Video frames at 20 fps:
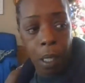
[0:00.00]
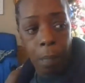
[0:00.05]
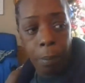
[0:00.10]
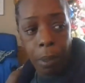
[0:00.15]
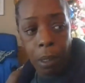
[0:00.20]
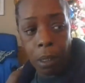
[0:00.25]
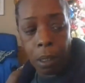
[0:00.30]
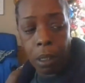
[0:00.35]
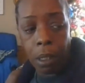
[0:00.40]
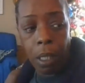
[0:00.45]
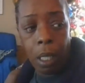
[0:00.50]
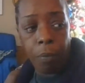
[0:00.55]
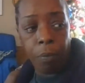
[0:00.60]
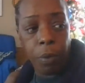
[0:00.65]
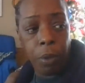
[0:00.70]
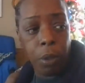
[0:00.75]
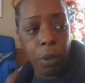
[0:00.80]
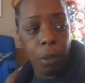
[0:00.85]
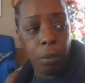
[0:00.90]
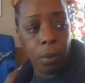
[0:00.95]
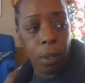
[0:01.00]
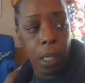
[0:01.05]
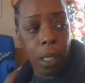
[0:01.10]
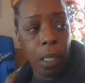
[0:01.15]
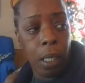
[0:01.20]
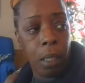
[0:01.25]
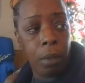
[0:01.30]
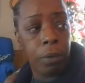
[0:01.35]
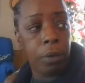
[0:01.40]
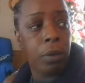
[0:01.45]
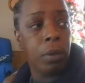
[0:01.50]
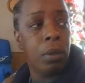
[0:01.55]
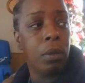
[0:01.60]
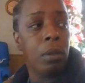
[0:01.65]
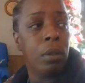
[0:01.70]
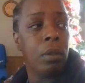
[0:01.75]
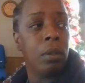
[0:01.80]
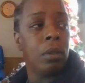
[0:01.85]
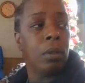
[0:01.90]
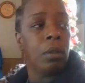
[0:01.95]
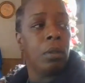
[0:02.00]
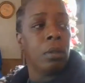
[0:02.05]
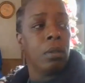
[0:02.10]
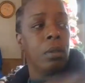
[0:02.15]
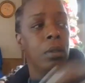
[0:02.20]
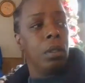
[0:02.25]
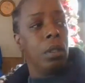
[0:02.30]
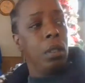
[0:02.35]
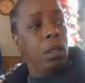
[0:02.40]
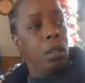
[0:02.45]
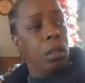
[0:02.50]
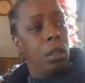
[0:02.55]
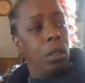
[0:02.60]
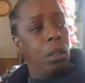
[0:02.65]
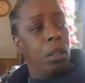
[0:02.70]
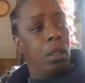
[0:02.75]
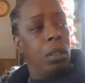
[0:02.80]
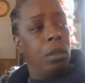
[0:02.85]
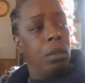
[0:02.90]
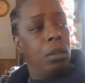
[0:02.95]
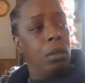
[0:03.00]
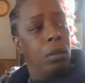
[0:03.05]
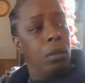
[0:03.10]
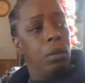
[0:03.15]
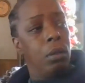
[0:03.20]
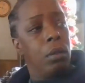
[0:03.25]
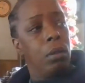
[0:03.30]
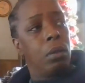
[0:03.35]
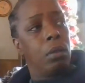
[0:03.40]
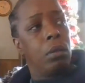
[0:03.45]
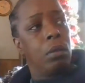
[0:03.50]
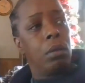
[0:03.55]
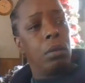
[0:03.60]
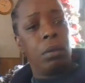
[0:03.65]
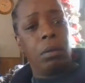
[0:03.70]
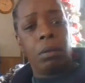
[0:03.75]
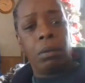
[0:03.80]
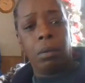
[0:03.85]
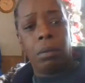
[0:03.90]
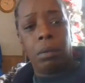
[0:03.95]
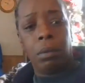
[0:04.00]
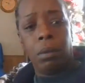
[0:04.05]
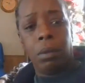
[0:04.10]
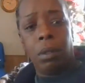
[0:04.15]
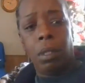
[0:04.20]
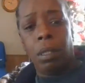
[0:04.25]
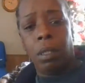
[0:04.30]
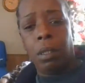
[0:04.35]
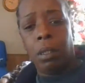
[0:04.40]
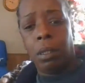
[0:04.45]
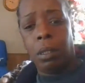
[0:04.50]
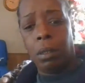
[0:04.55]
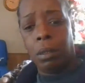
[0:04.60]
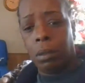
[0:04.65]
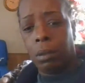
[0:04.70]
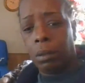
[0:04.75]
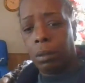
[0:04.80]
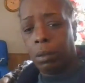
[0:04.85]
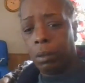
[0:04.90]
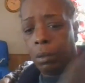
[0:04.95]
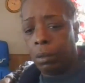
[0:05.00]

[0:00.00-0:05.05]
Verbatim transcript: I'll be looking out for you to go live and uh, I need to